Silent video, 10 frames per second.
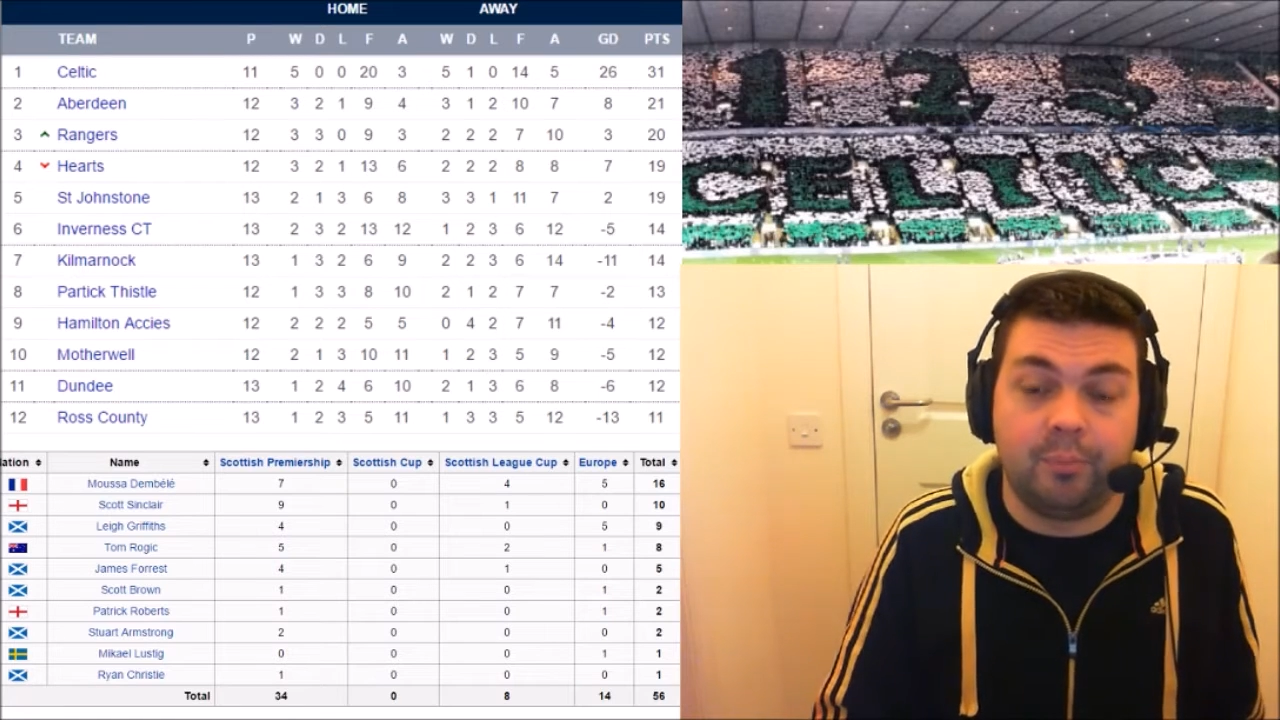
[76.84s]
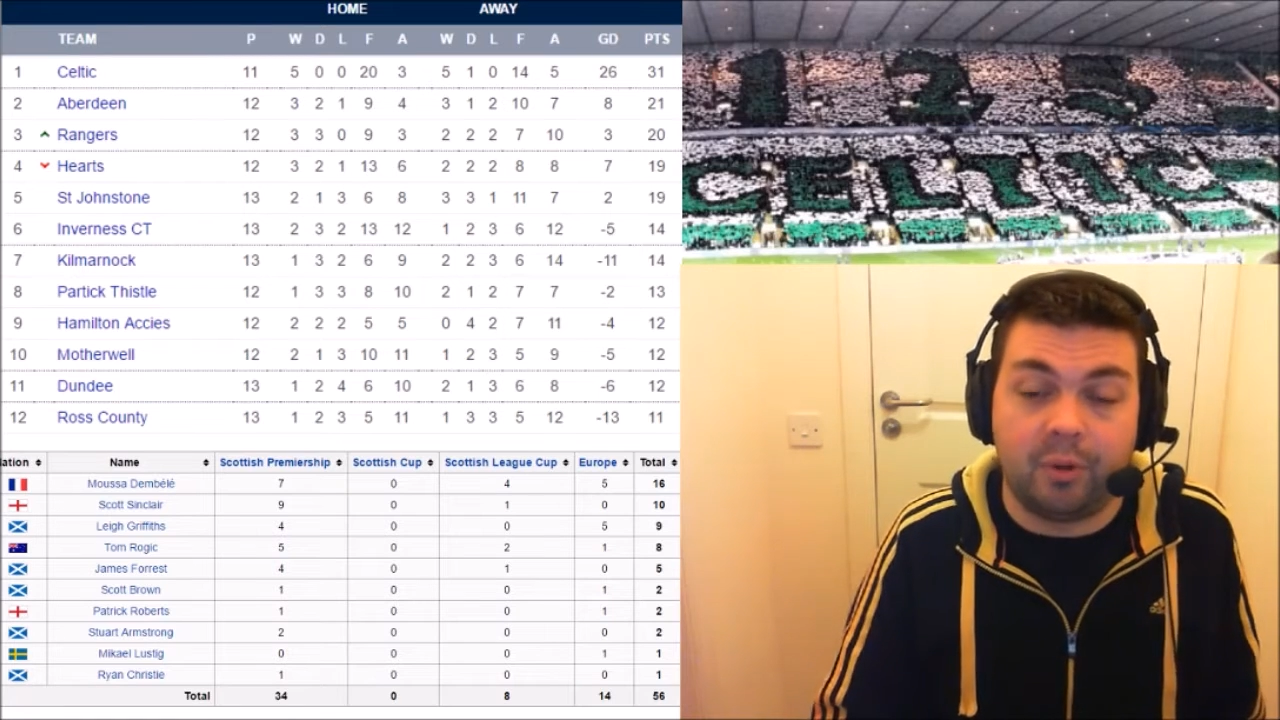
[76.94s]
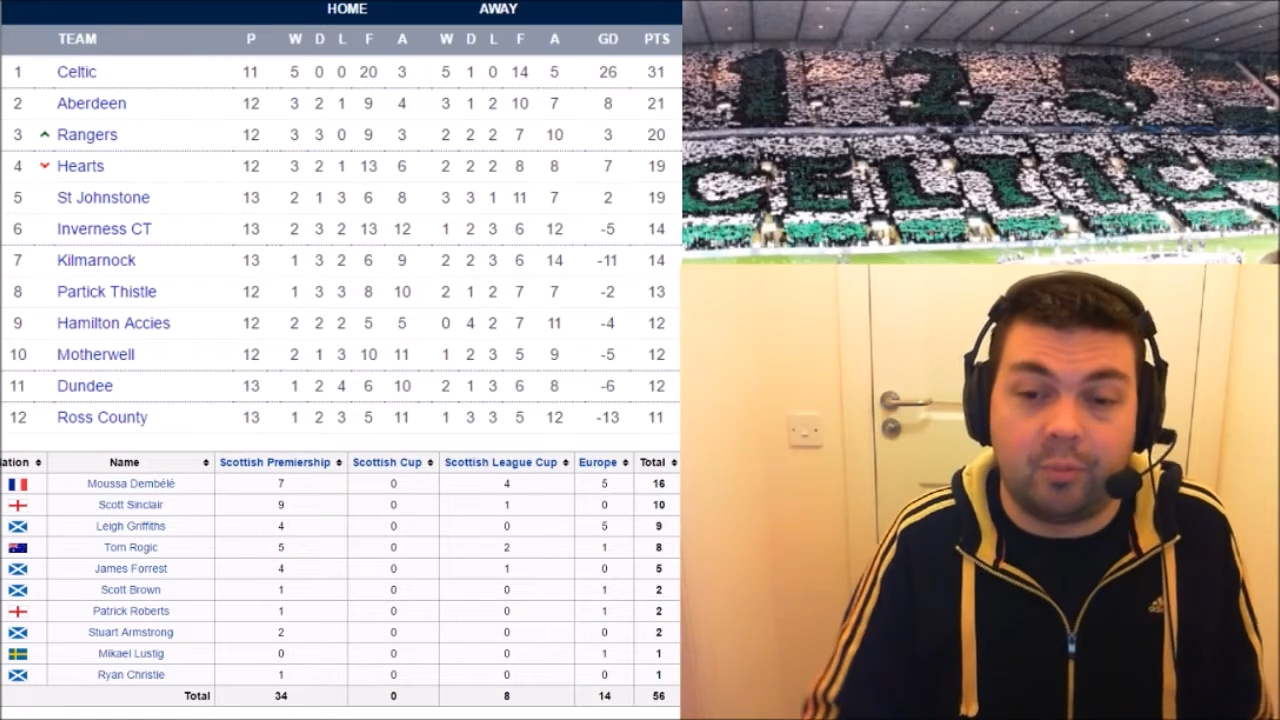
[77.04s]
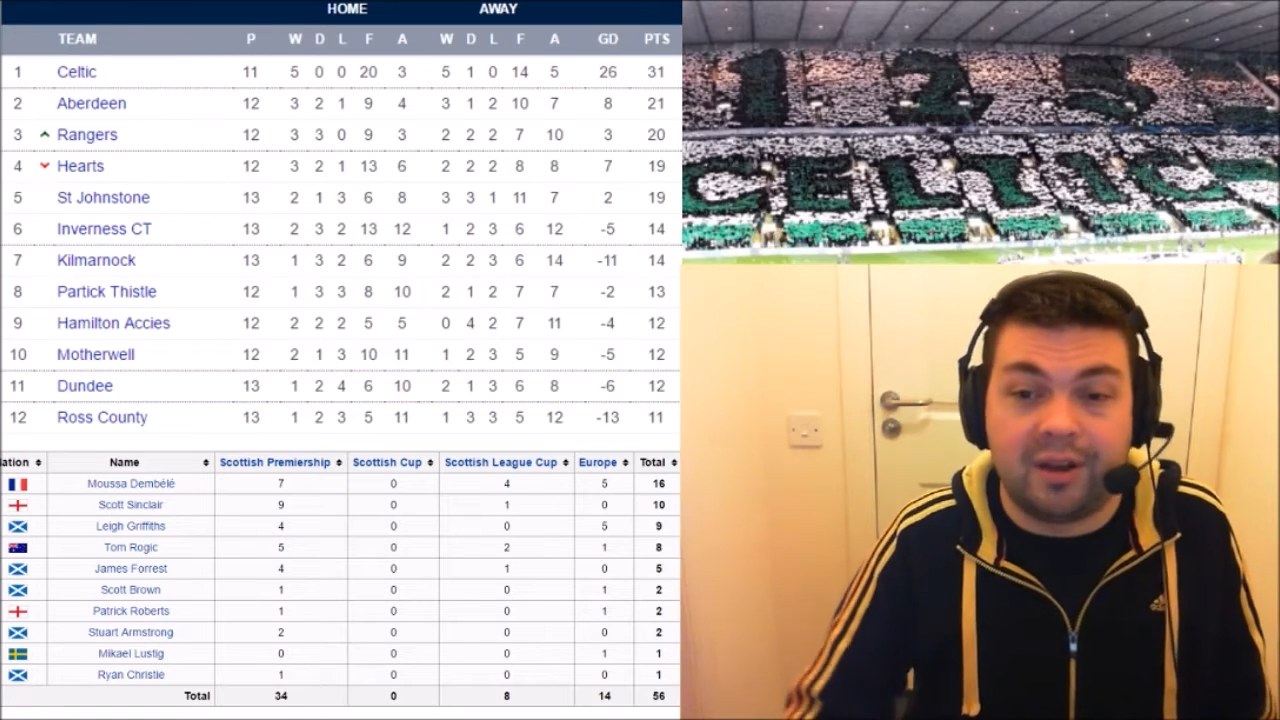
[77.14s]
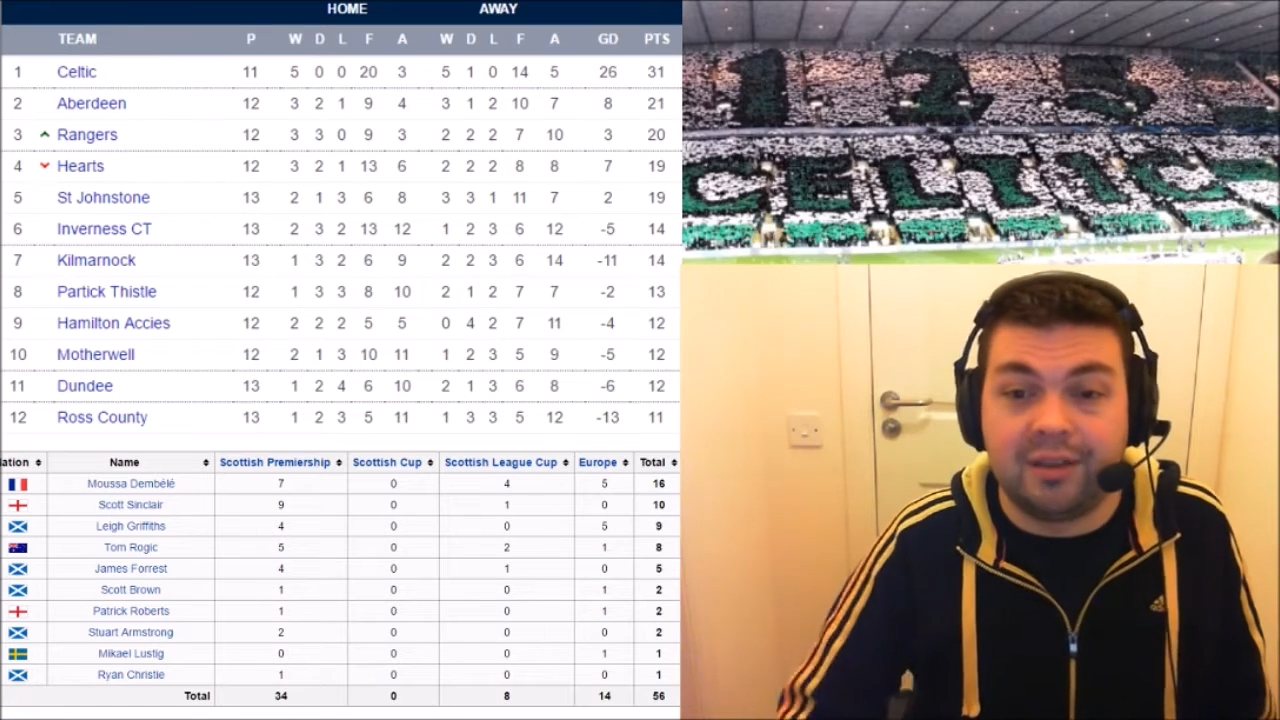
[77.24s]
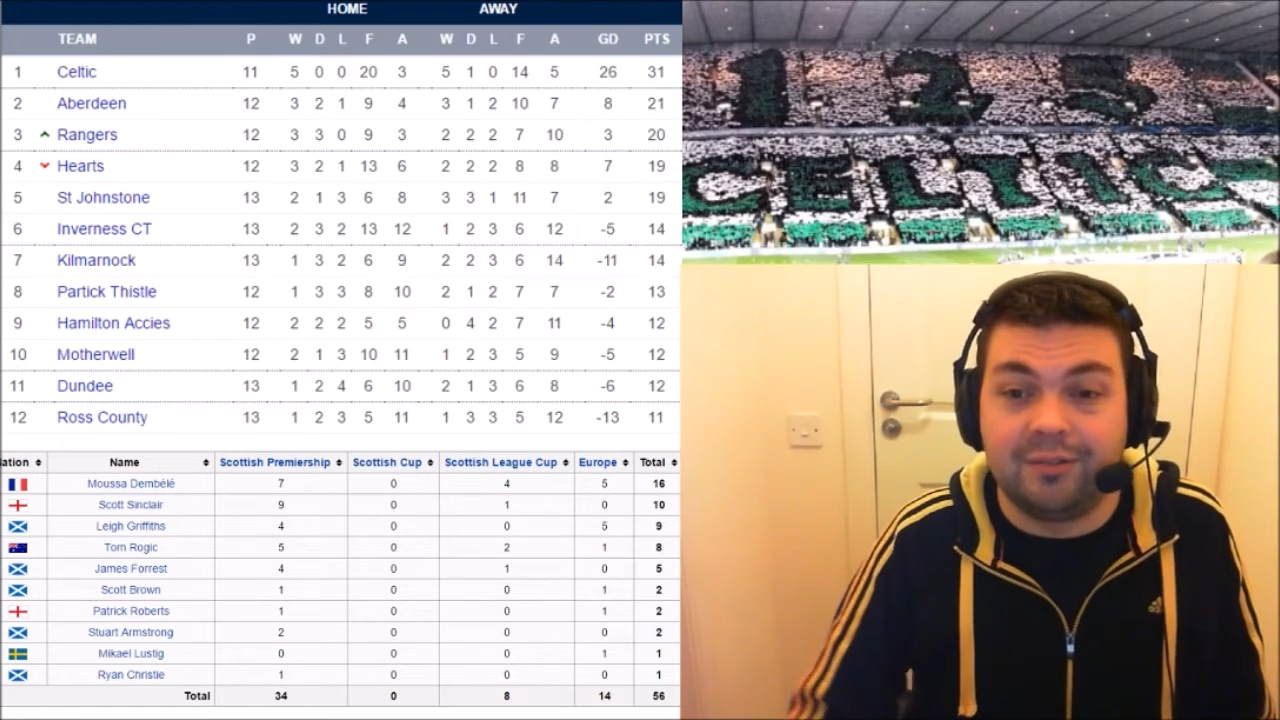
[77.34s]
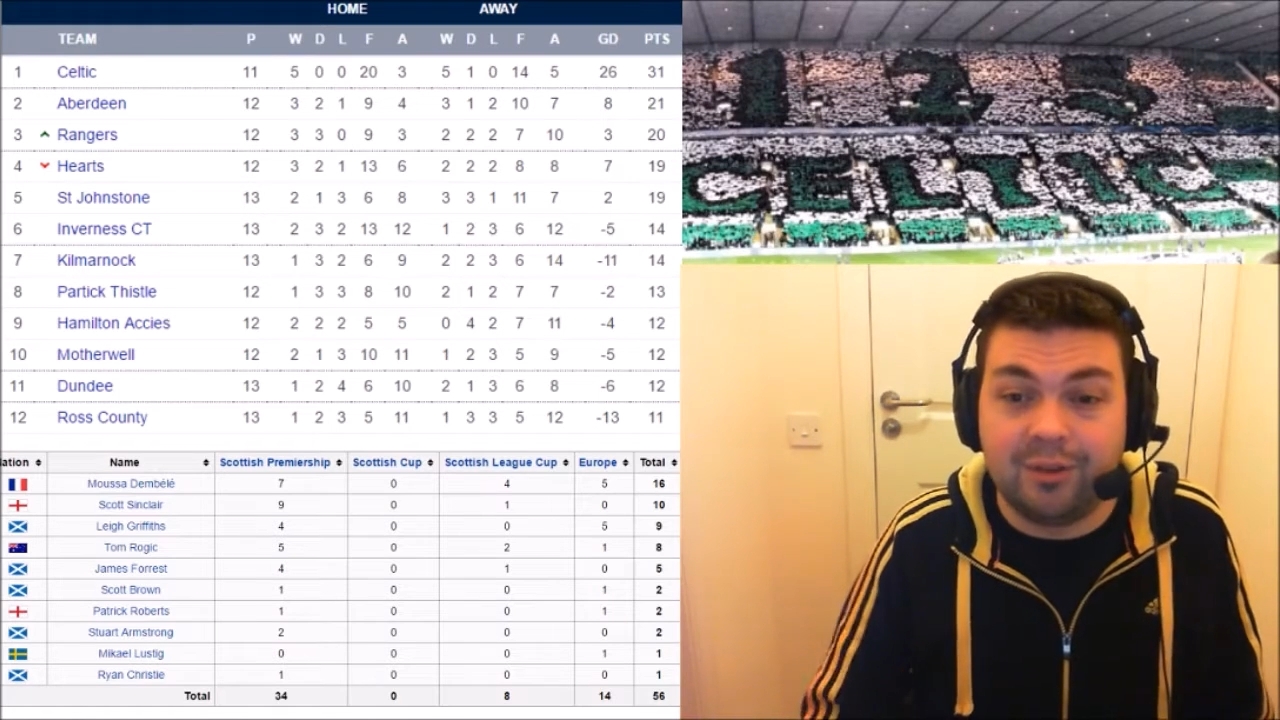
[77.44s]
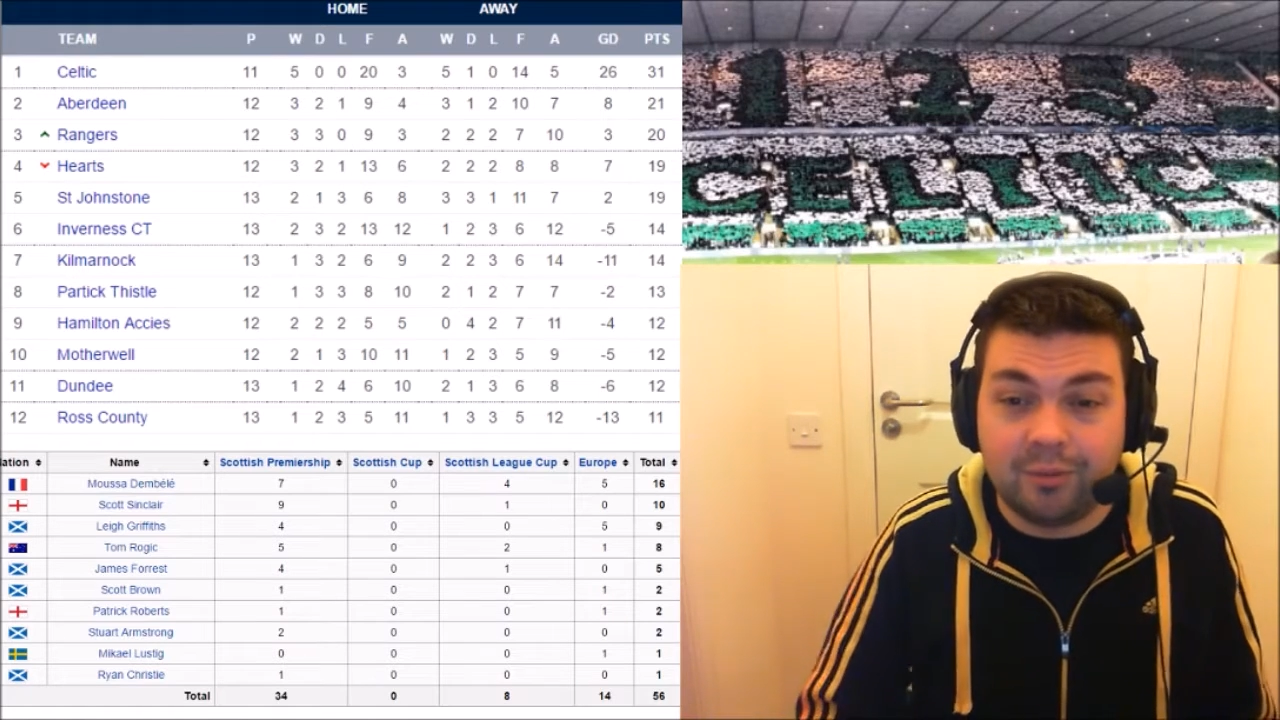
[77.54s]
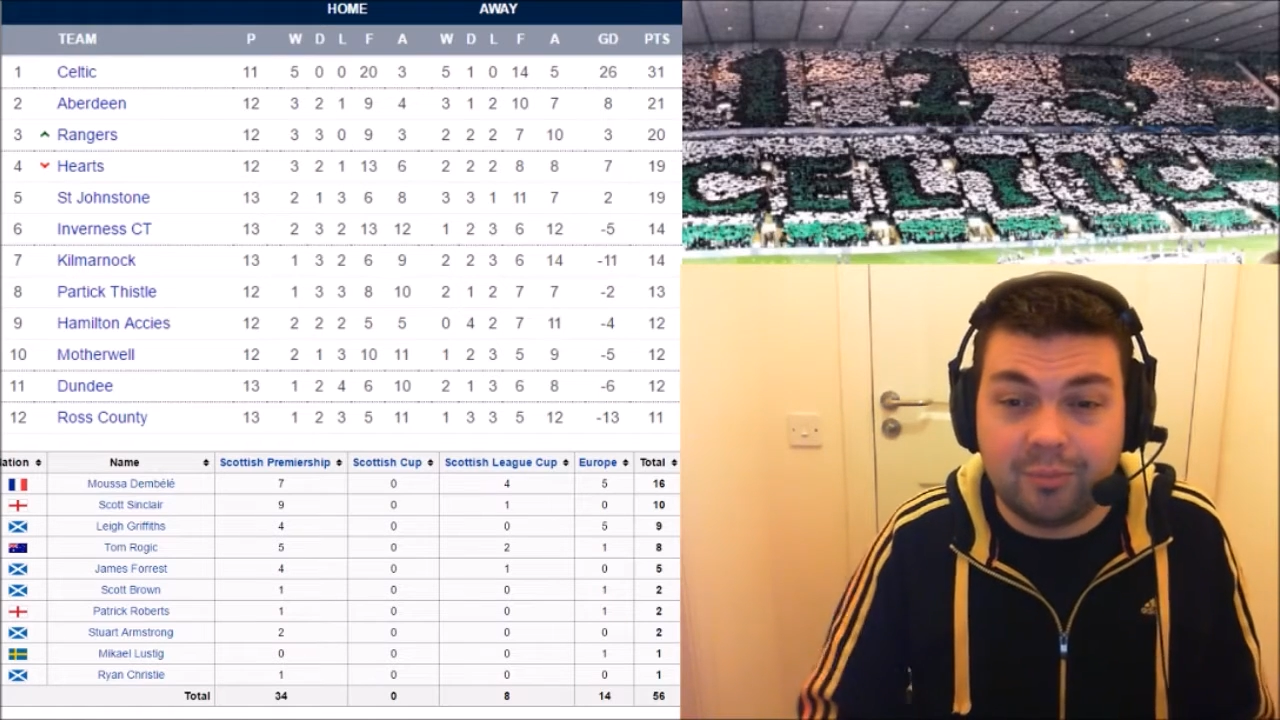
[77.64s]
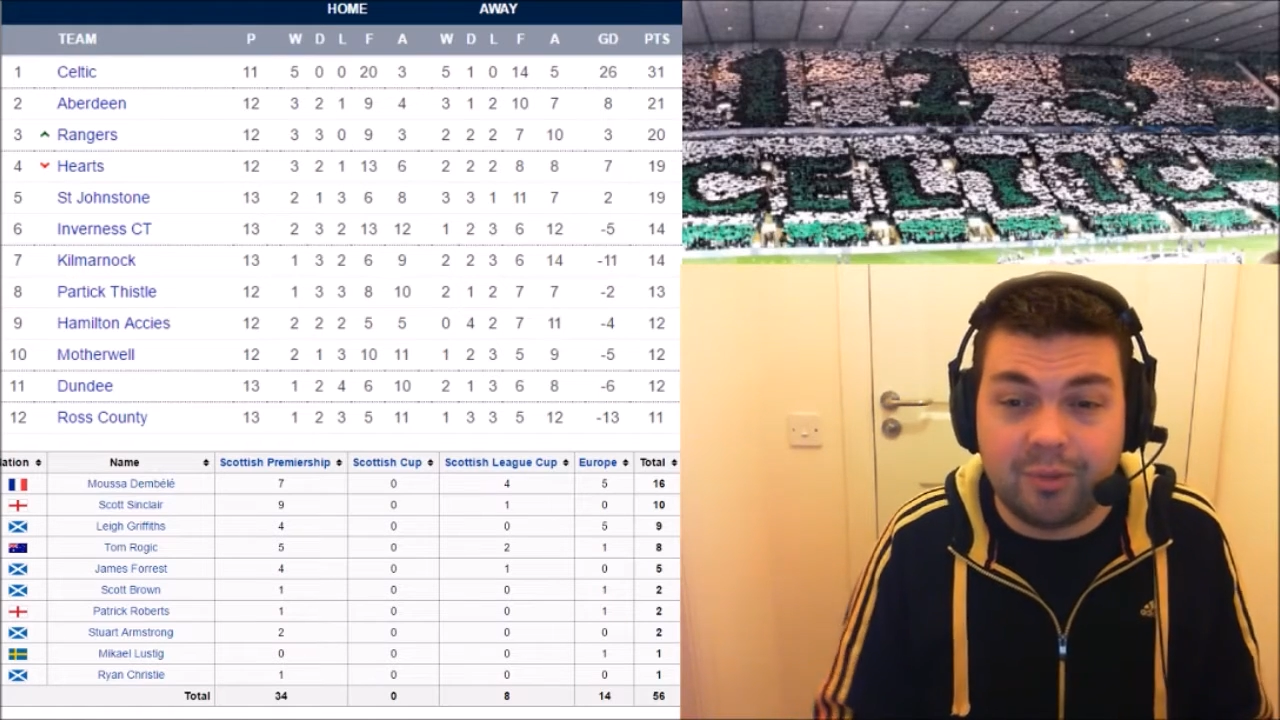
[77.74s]
winning.
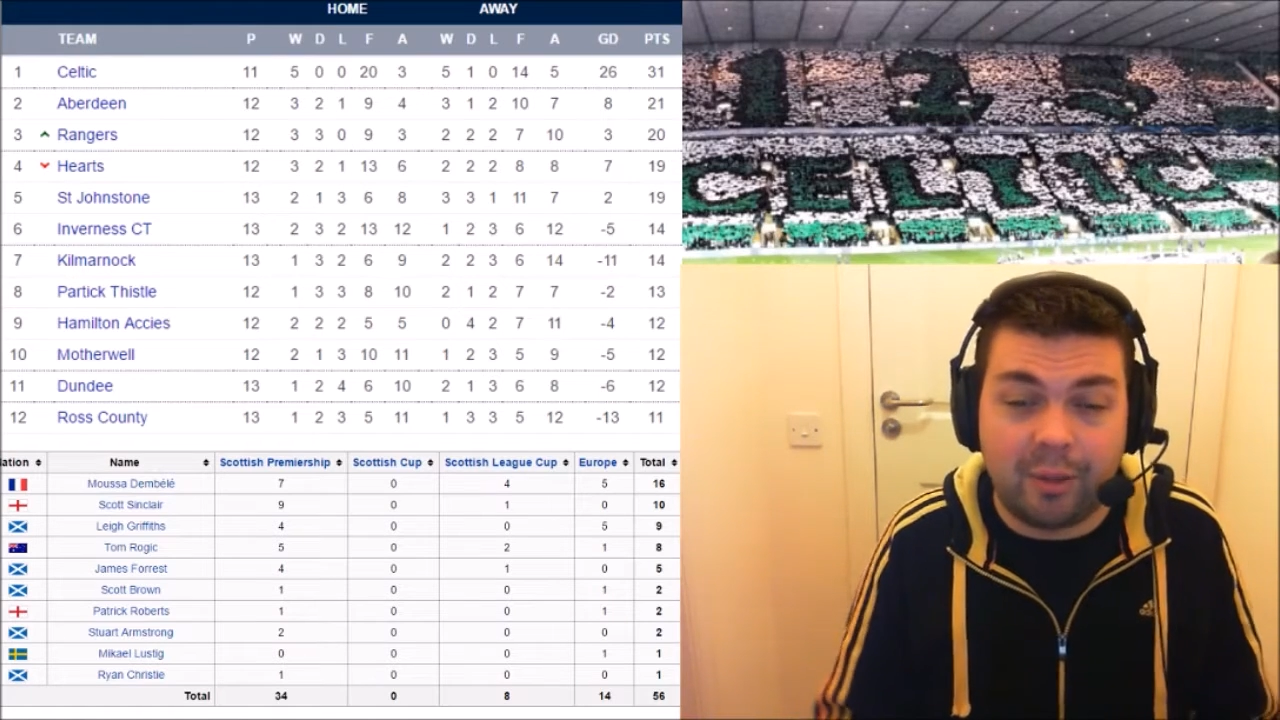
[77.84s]
I